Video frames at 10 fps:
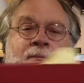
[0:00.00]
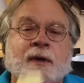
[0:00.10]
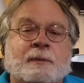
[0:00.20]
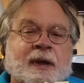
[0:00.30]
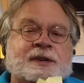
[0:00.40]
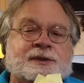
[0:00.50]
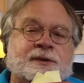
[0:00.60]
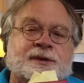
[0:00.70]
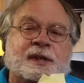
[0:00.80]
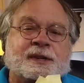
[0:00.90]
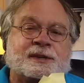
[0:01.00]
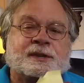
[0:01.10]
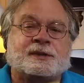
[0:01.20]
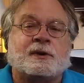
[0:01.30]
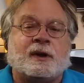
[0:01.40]
my master's
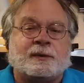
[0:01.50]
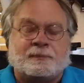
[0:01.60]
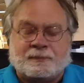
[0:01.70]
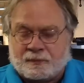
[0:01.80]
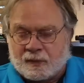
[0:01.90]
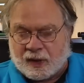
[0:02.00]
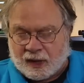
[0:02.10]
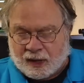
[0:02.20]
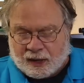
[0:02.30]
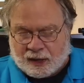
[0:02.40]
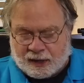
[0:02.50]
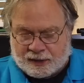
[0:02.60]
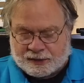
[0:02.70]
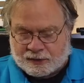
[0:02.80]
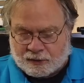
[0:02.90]
thesis on.
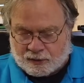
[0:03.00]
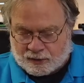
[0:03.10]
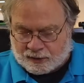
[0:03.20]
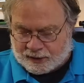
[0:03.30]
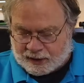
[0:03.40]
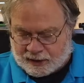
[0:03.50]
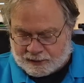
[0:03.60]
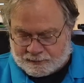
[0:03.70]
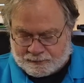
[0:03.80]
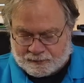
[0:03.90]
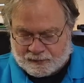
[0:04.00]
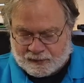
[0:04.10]
It's called uh,